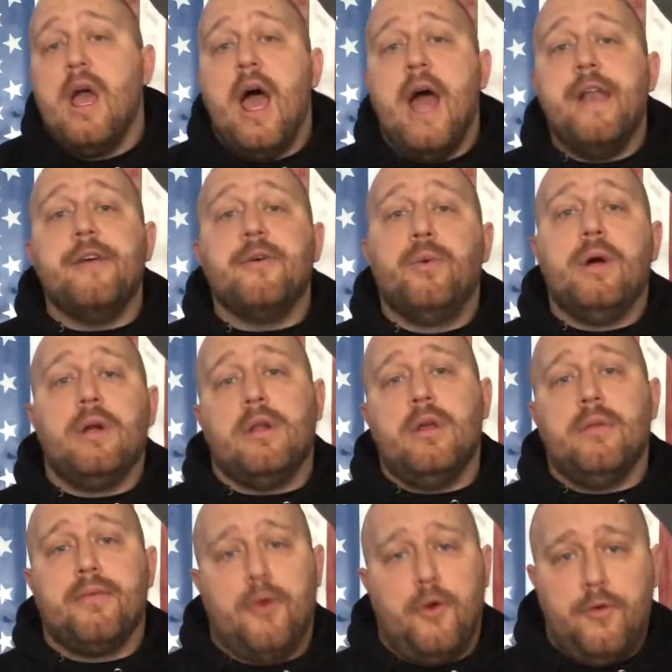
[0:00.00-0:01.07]
and it will
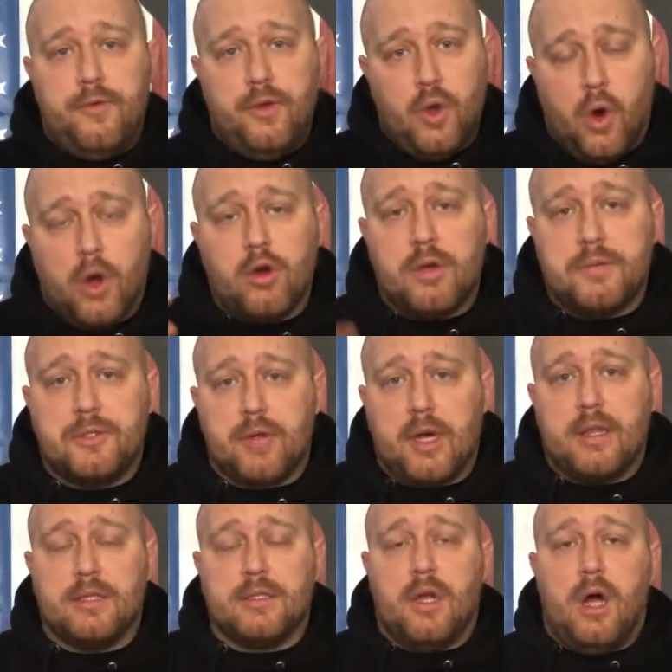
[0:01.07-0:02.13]
improve your grip
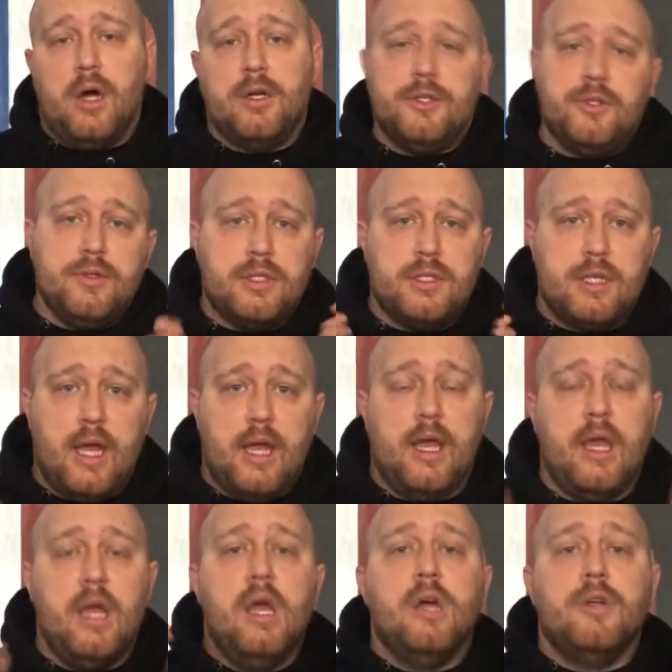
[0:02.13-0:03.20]
strength as long as you
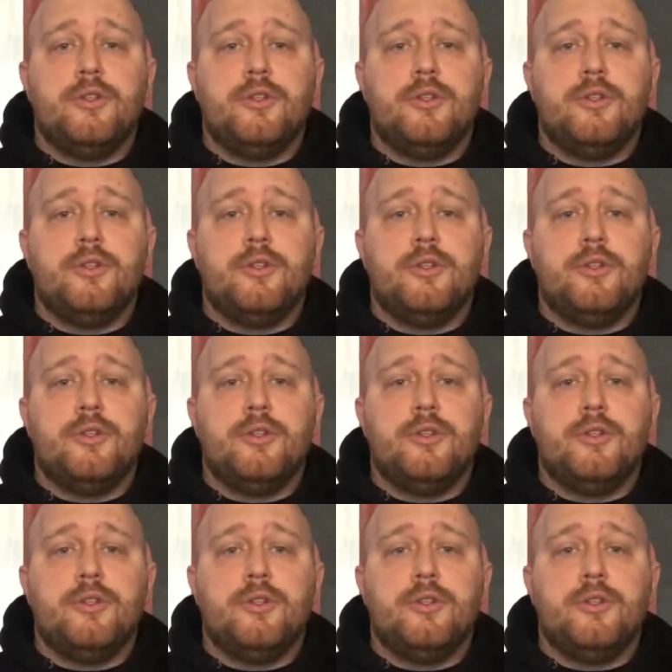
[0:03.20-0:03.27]
stay